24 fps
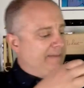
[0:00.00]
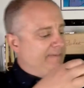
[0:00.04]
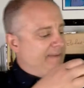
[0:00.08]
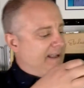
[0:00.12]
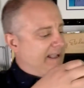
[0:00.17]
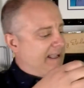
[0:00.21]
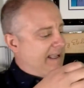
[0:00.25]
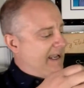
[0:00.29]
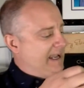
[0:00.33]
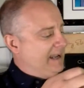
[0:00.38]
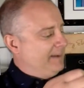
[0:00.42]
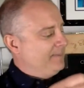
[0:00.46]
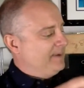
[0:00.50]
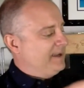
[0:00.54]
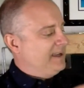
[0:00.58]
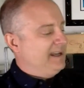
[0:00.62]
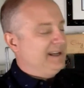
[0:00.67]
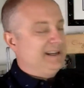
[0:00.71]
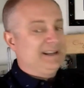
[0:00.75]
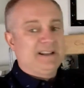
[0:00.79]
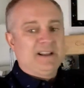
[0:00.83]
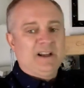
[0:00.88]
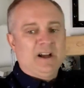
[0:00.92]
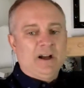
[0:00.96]
And the game
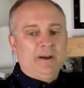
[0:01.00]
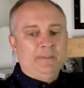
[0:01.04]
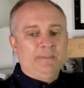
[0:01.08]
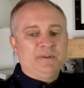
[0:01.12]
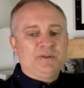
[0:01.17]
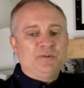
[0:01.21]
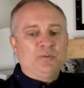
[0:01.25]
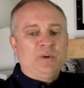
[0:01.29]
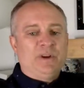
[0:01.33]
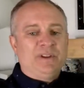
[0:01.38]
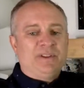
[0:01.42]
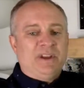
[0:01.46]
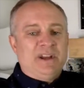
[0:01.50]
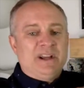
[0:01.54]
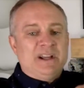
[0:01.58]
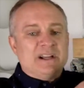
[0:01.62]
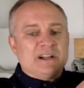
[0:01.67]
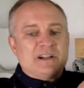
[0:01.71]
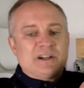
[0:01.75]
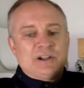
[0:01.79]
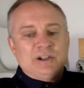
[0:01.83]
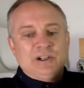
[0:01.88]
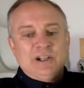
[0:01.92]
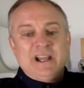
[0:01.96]
kit comes with
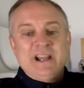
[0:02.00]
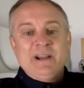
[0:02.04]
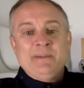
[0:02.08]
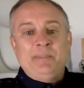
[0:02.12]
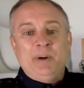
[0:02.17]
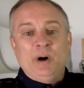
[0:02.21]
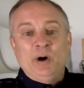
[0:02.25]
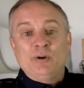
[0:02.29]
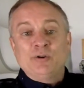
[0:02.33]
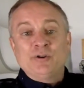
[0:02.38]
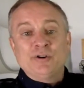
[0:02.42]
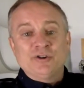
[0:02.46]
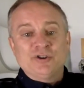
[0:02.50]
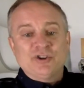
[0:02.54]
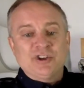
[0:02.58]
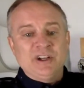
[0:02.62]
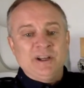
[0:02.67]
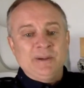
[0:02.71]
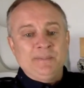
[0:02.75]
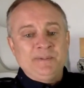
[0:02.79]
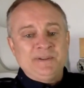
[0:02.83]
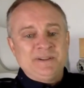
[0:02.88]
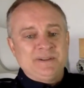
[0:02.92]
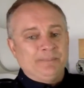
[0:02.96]
clay poker
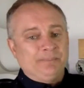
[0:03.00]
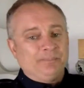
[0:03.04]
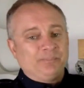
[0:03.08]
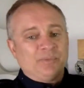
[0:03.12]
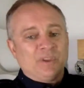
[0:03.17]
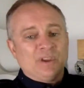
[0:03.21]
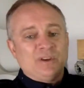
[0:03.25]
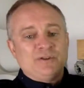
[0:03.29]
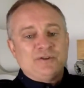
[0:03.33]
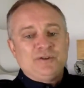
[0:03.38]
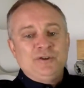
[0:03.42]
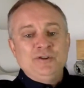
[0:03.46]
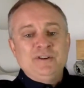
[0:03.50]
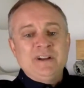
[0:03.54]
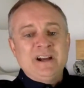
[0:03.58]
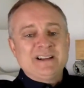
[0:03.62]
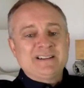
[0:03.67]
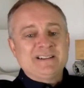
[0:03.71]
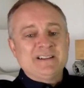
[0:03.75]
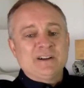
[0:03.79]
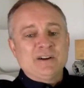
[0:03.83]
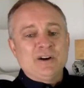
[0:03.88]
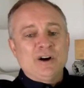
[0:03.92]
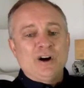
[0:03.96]
chips, two
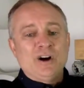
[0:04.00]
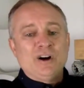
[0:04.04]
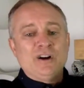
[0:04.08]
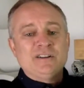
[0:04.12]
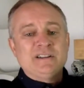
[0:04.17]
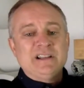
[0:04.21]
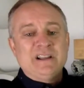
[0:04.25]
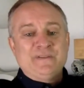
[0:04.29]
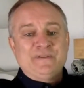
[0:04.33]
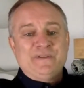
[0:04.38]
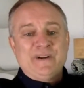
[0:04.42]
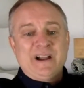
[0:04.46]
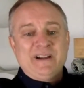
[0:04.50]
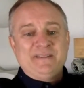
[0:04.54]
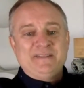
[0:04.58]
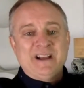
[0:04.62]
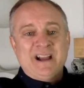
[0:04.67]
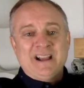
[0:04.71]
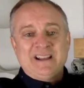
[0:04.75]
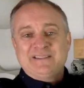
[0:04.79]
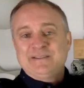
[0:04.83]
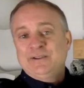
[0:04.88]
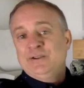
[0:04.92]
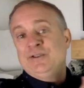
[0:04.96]
decks of cards, and five
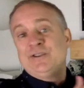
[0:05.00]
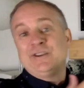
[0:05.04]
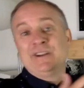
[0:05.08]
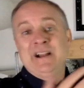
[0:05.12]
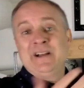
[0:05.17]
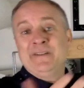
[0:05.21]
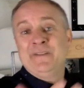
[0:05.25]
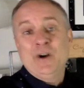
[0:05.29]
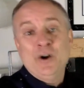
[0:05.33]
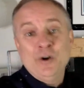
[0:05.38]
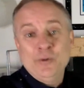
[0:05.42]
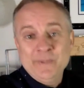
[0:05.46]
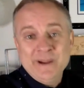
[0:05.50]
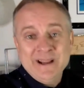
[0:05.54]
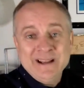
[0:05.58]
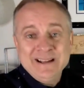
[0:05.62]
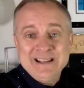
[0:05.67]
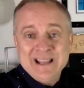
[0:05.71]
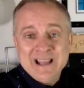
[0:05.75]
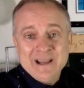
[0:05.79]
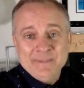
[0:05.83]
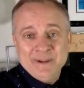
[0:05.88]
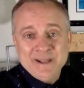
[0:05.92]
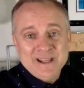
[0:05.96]
dice. So you can have a
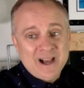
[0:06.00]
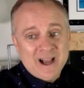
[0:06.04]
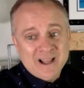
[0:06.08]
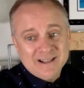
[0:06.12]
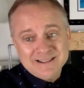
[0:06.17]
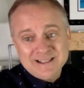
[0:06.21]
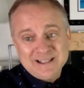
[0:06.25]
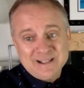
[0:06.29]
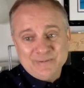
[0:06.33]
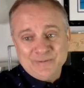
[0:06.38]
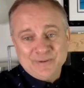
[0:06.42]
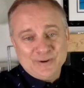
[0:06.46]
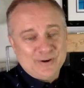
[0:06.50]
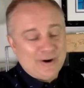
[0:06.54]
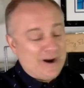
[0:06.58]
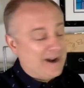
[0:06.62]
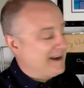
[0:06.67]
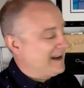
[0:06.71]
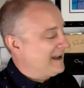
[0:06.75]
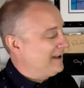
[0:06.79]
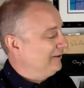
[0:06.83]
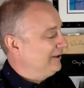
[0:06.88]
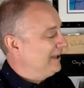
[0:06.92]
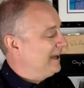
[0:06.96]
homemade game of Yahtzee, for
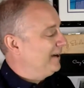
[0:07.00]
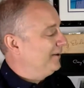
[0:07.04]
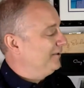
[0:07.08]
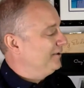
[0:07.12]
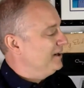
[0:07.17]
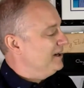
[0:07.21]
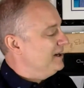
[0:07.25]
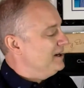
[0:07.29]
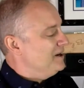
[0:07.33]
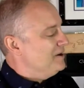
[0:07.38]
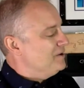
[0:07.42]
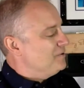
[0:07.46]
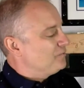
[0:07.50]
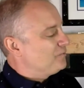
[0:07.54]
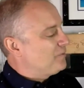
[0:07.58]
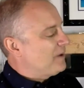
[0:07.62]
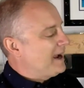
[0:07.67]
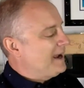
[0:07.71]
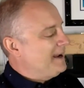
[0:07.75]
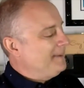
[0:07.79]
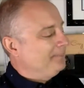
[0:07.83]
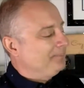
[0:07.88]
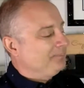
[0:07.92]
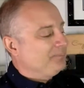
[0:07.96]
crying out loud,
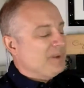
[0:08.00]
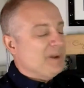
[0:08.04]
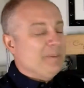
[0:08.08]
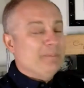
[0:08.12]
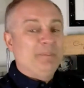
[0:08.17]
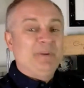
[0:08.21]
right?